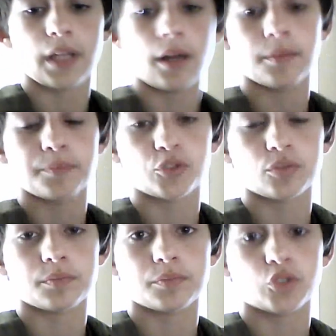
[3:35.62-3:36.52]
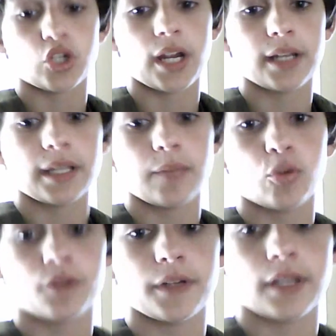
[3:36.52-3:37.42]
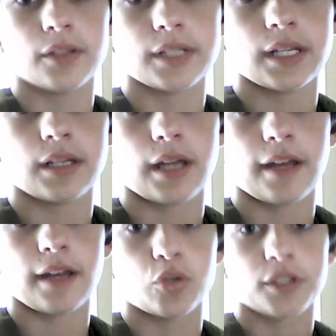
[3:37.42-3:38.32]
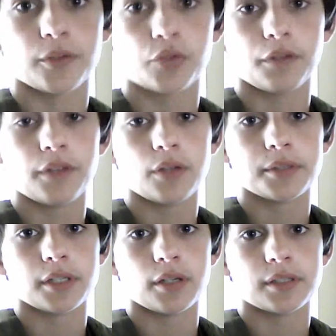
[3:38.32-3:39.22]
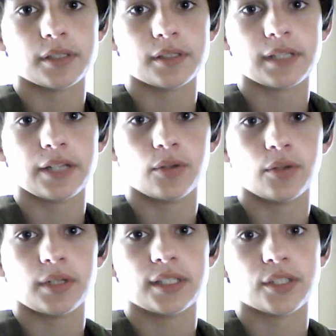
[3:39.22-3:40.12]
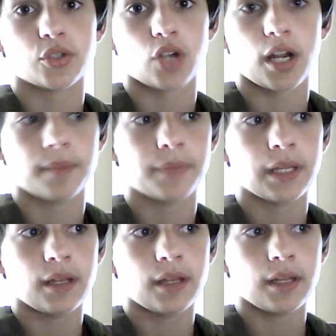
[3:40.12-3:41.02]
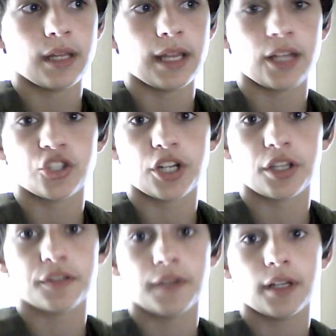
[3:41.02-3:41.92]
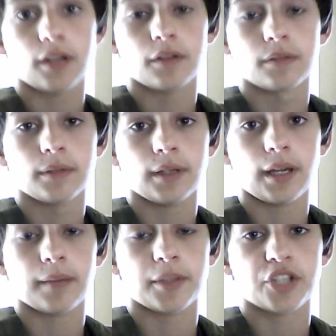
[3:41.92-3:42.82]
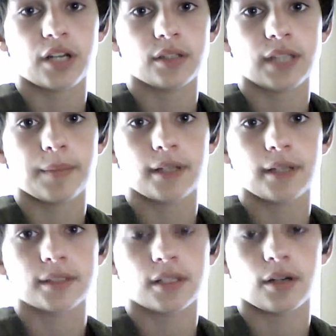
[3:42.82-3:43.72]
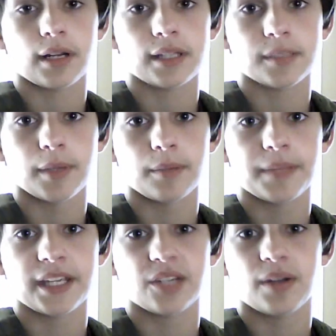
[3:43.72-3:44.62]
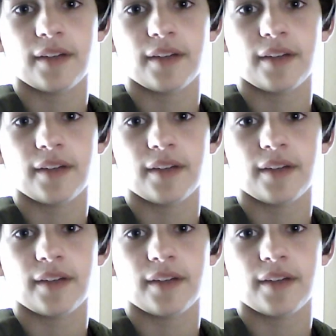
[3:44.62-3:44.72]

I'll trying to get more videos in. I have more stuff to review, so stay tuned and subscribe and share this video. Uh, my channel is not big, so I need some help. Thank you.